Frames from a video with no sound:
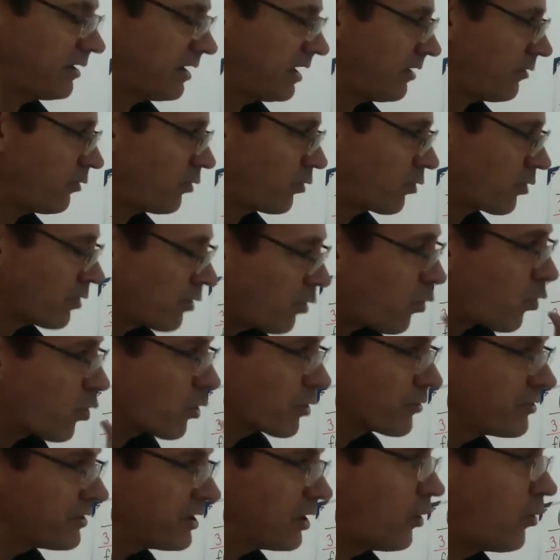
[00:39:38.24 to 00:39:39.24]

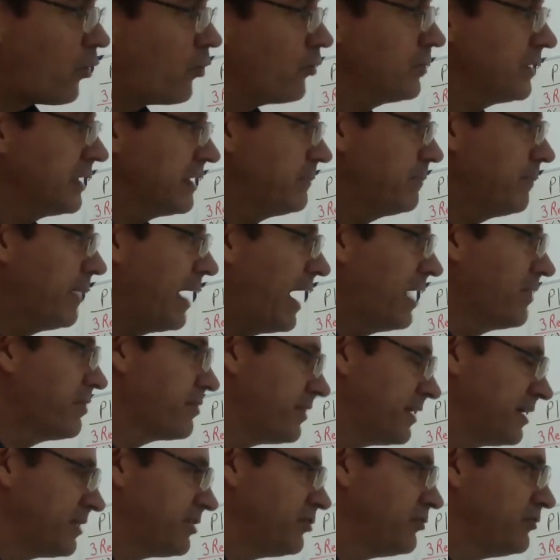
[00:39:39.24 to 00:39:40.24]
or the only math
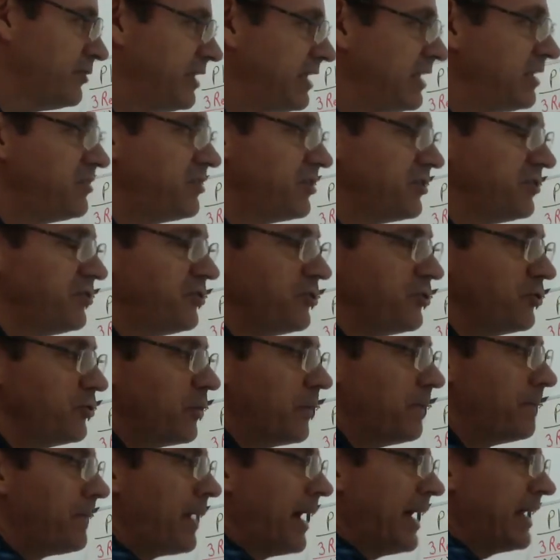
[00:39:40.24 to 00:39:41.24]
that you need to
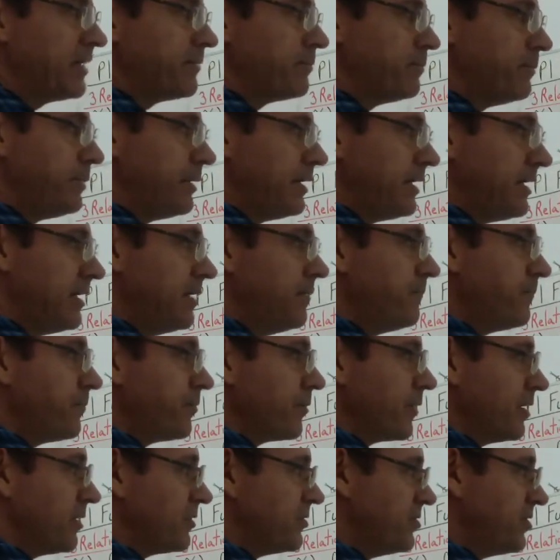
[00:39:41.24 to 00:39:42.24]
do might be
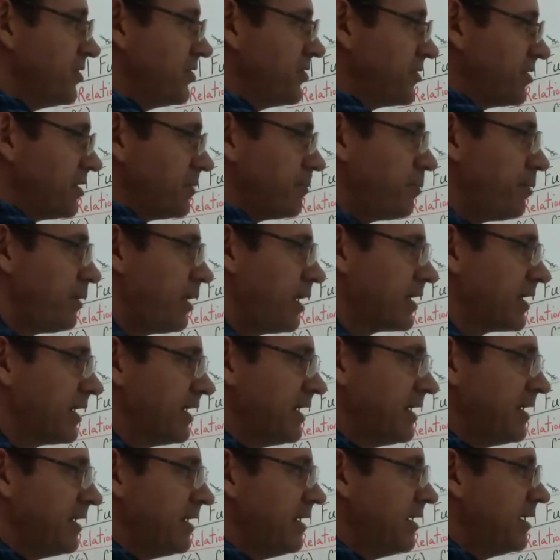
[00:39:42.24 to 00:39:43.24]
just to plug
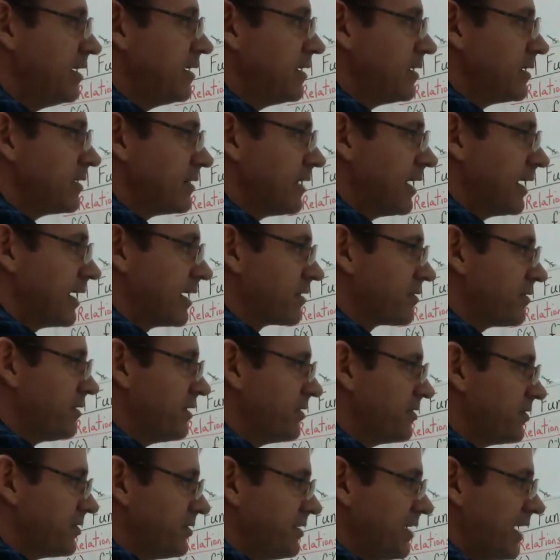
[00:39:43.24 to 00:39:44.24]
in like
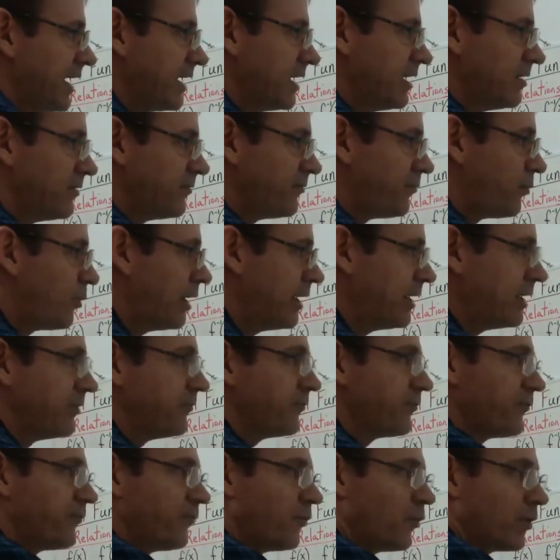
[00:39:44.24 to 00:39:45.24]
this -1
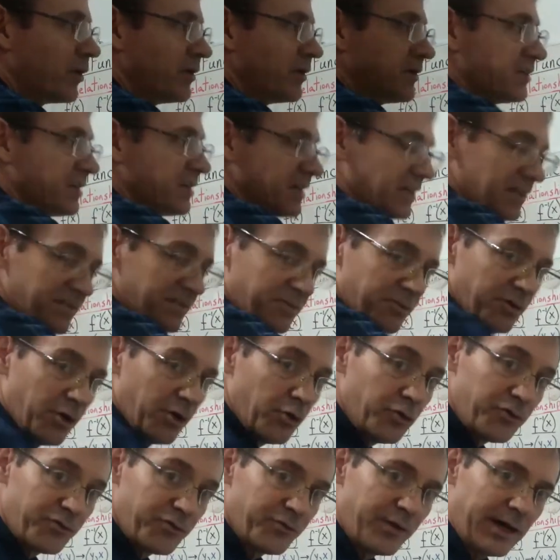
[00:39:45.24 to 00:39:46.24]
and 4 to get
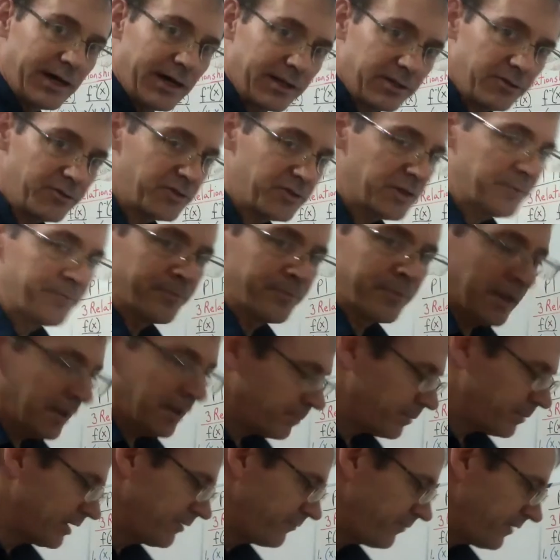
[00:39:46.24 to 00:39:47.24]
those values.
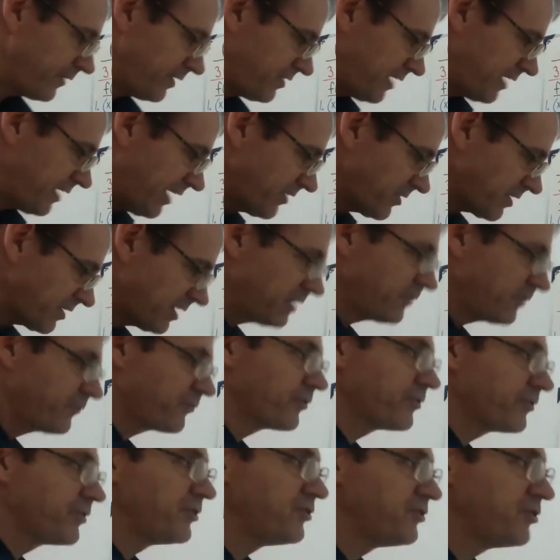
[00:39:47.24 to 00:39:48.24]
But if it's asking
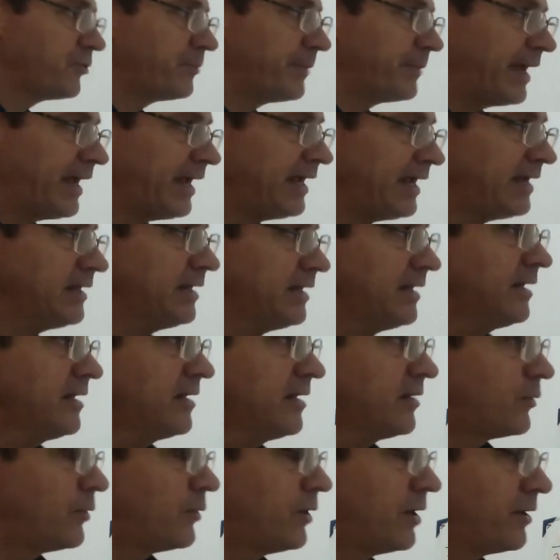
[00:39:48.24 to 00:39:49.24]
for the domain,
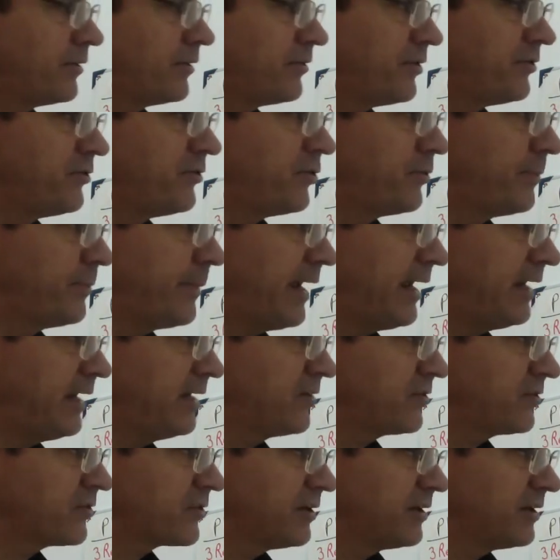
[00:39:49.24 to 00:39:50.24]
Well, the domain
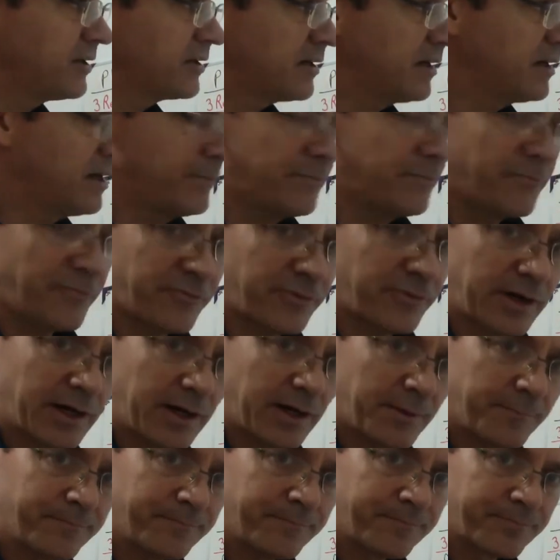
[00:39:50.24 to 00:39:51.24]
is going to come
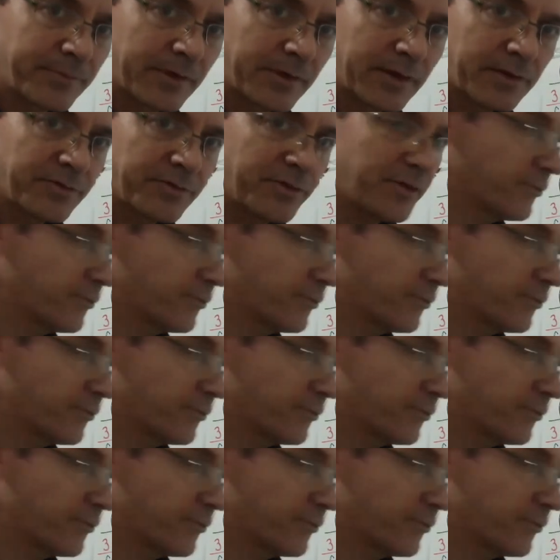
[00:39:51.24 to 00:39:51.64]
from the